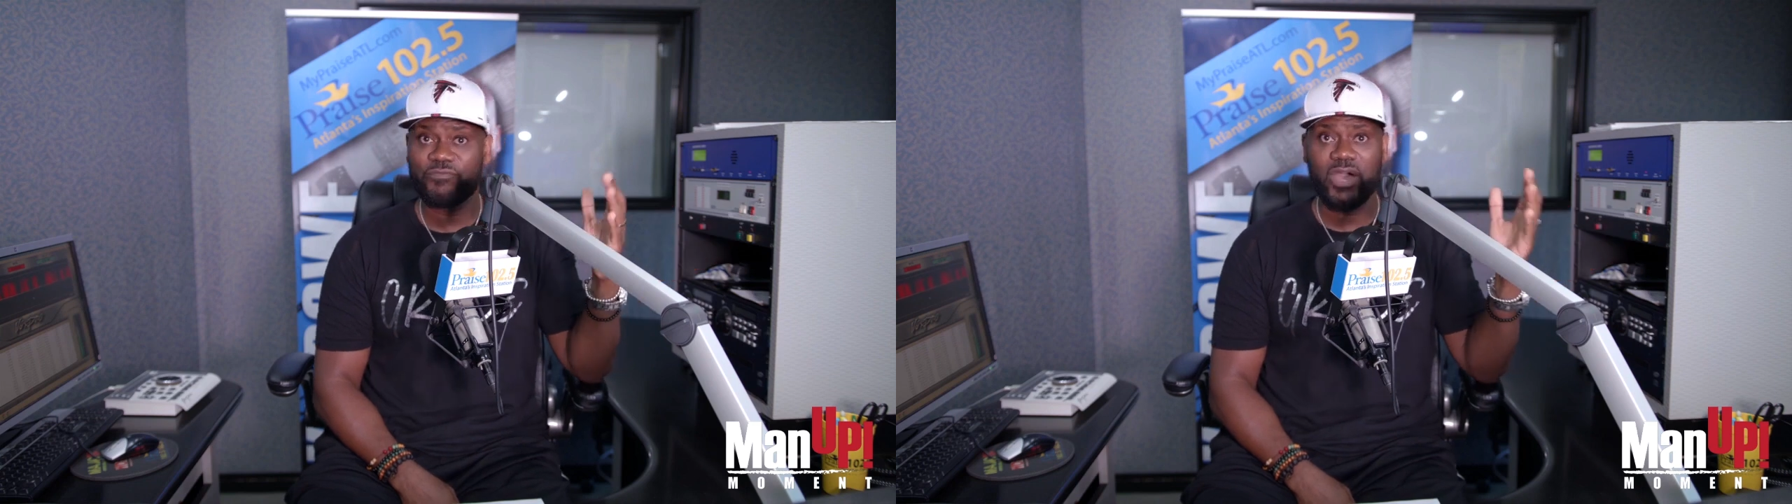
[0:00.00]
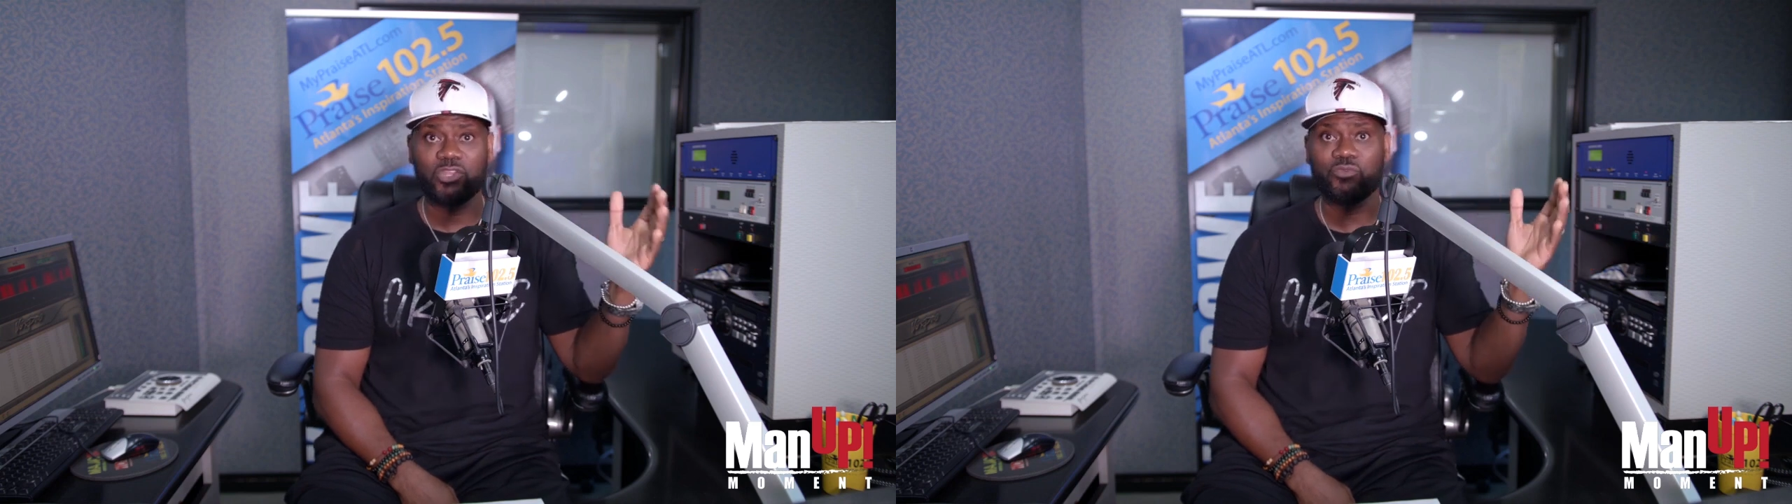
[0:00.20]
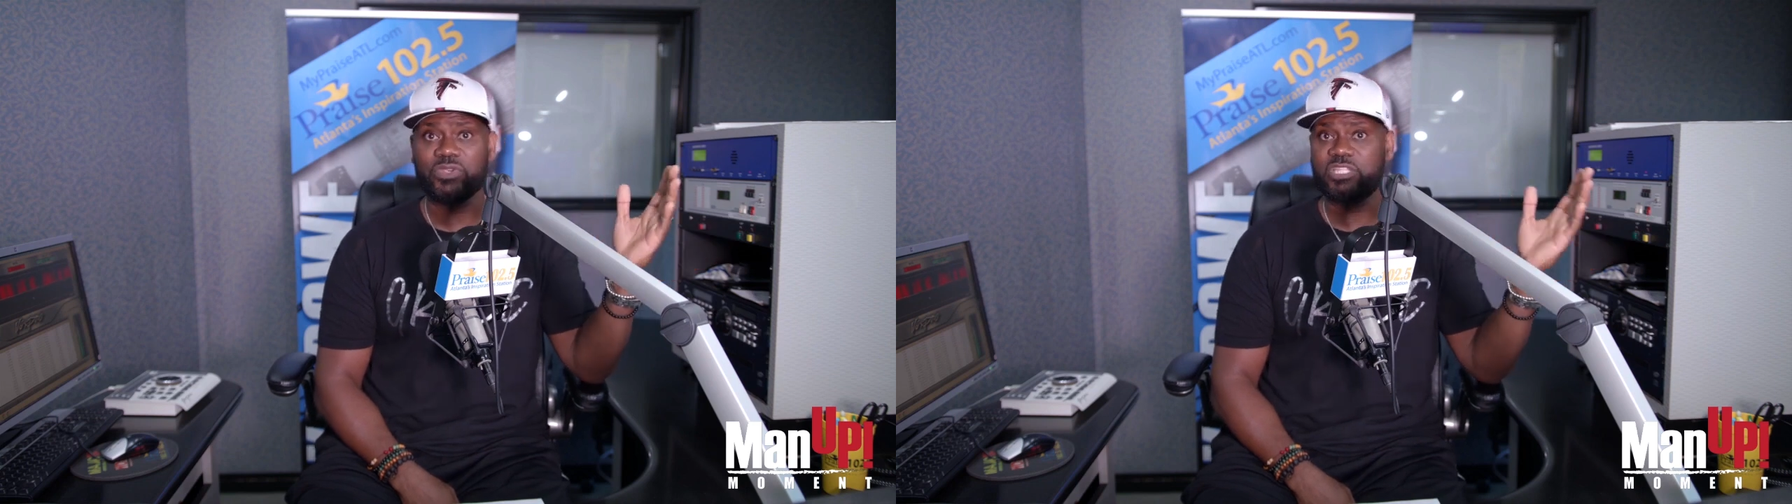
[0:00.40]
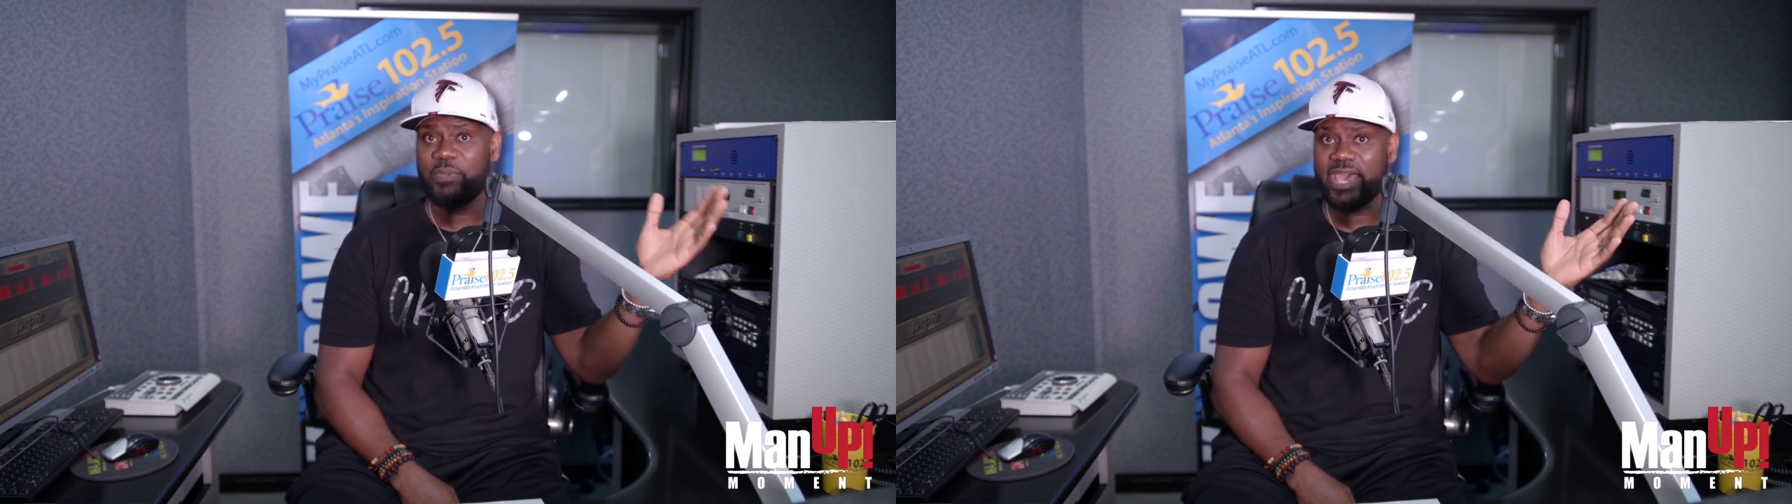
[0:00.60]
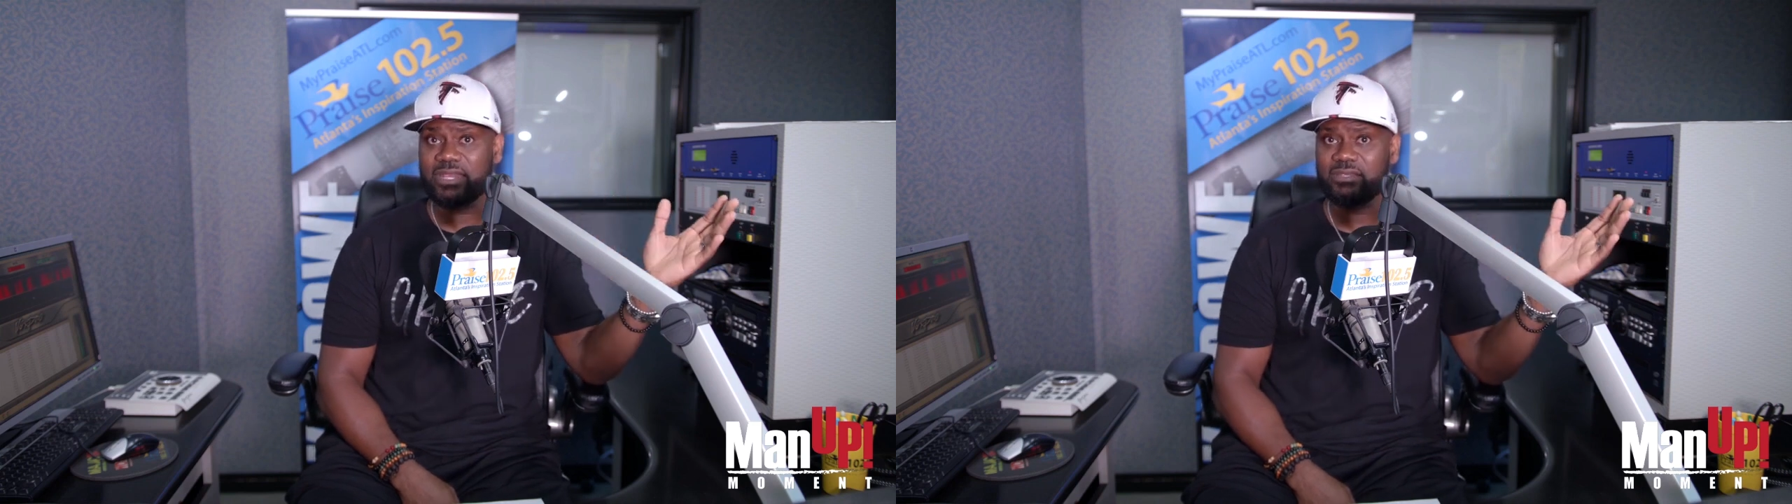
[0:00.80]
follow
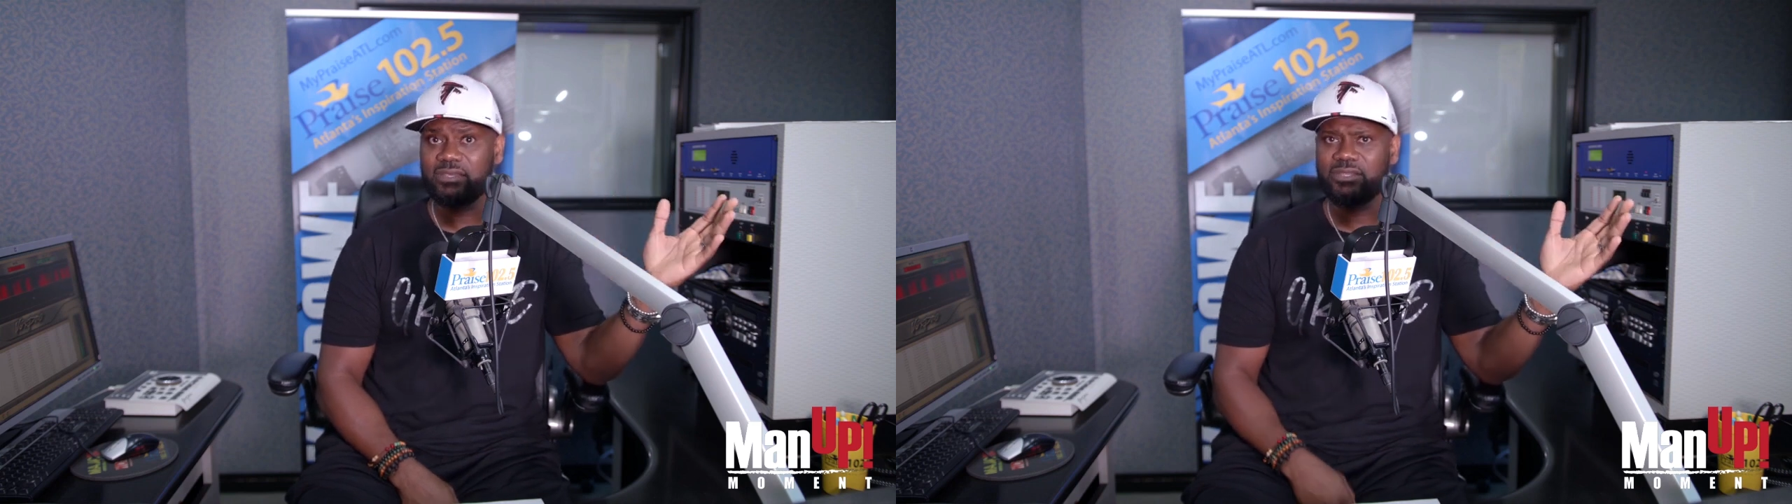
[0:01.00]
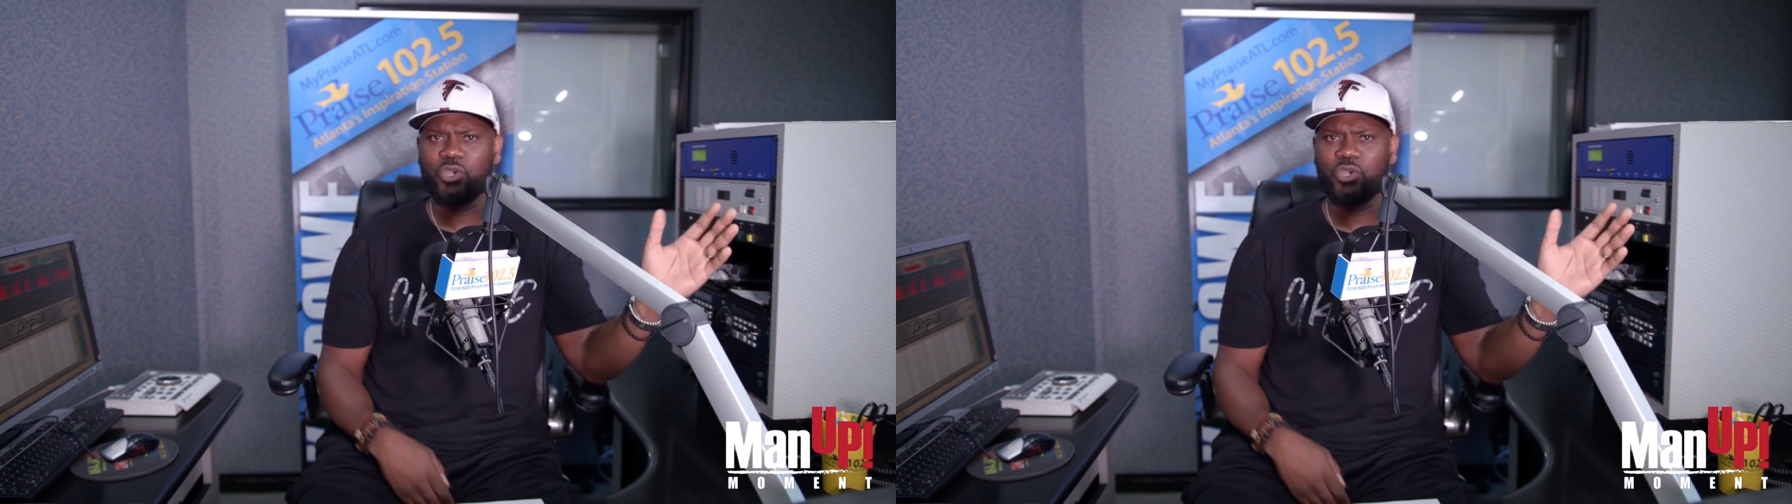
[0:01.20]
respect.